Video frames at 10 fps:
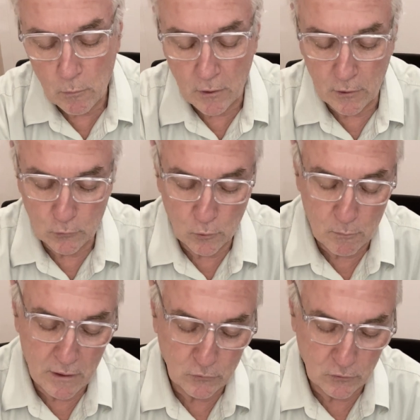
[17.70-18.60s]
we're going to talk
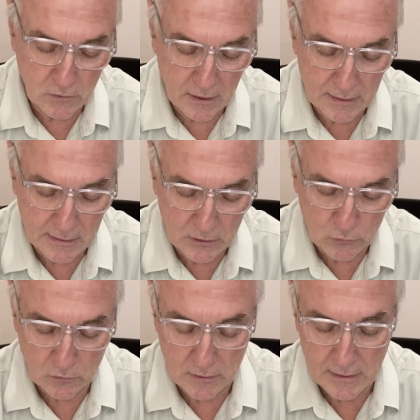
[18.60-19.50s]
about today
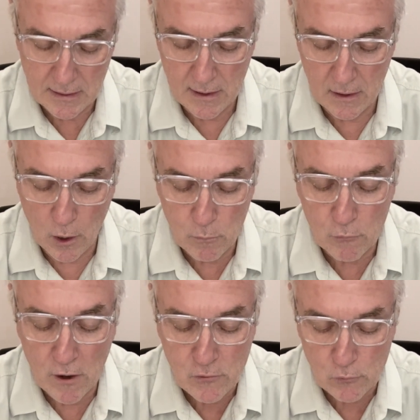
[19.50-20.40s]
is the
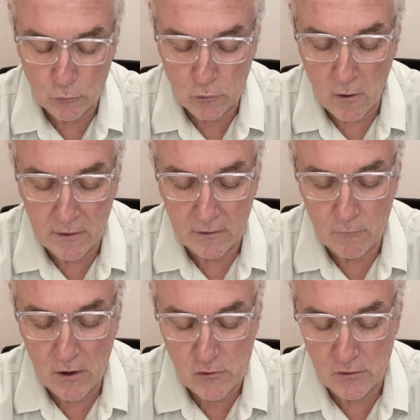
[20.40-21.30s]
operational side and the
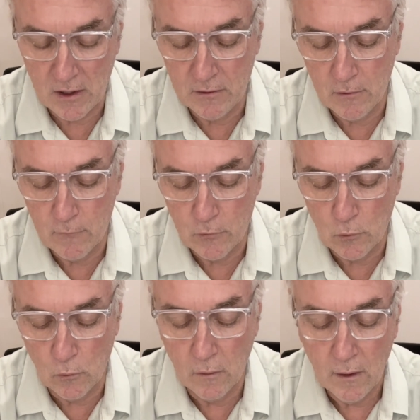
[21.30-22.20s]
functionality of it
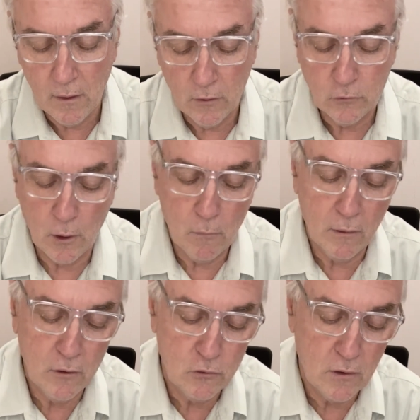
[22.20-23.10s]
all. So I'm
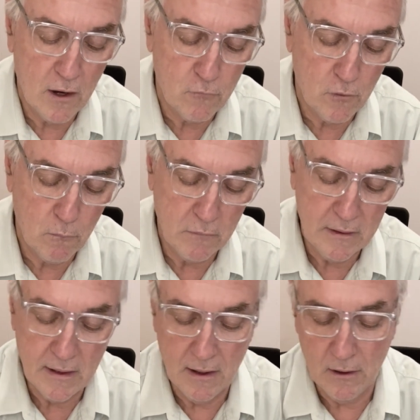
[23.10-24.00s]
going to start from
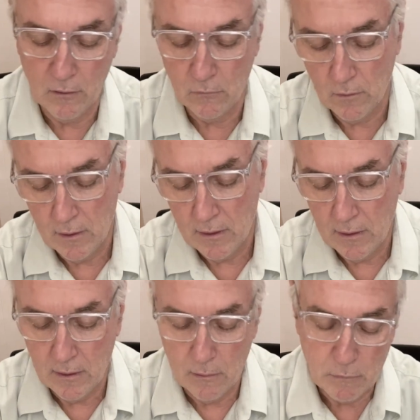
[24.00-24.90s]
the
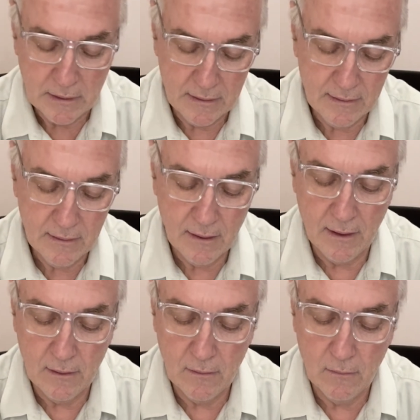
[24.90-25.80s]
beginning,
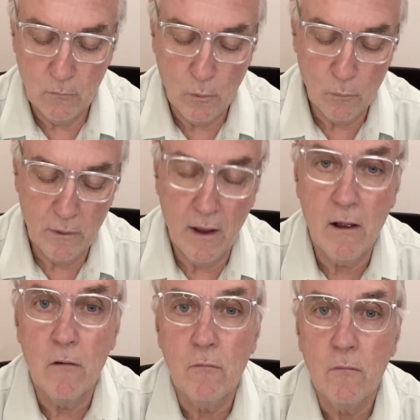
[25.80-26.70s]
and what we
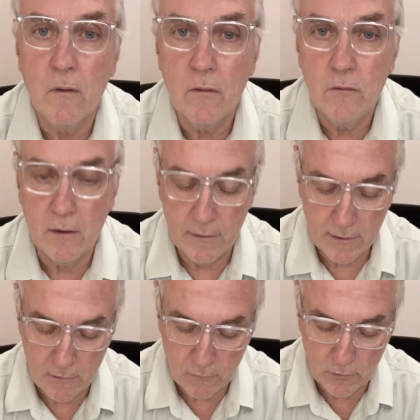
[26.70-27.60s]
have down
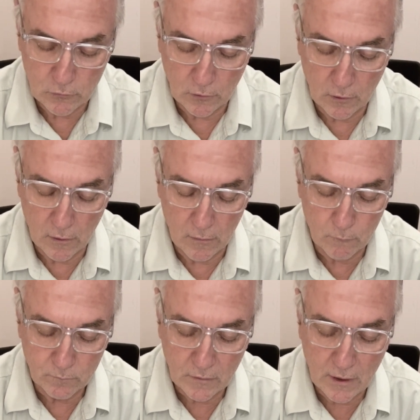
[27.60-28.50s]
here is
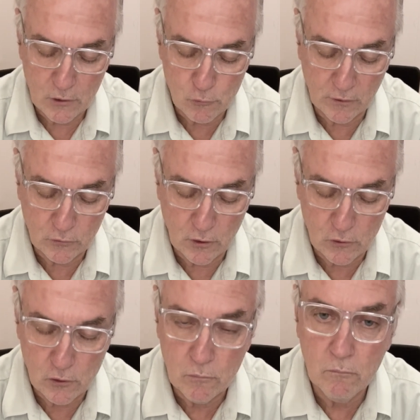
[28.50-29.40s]
gastric
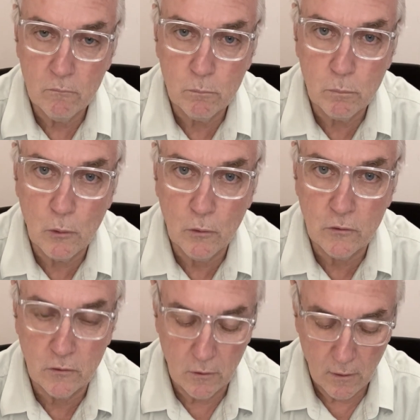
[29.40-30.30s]
suction
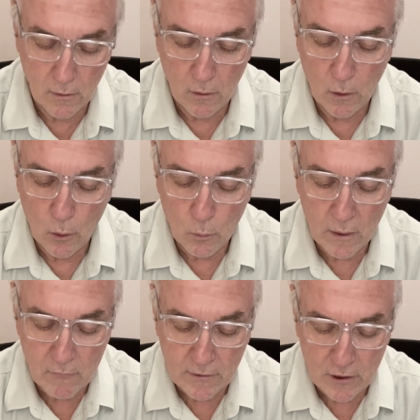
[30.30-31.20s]
ports. We
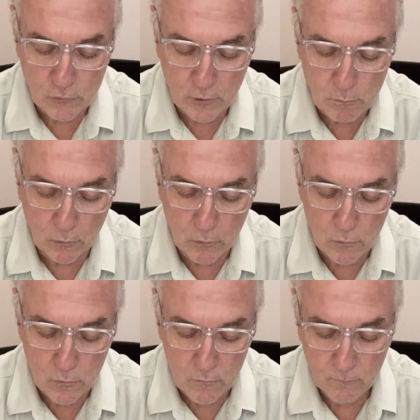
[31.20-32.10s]
have a gastric
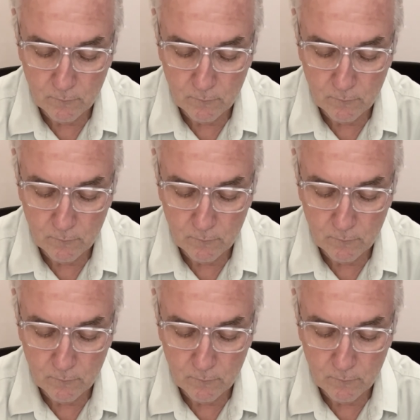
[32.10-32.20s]
balloon,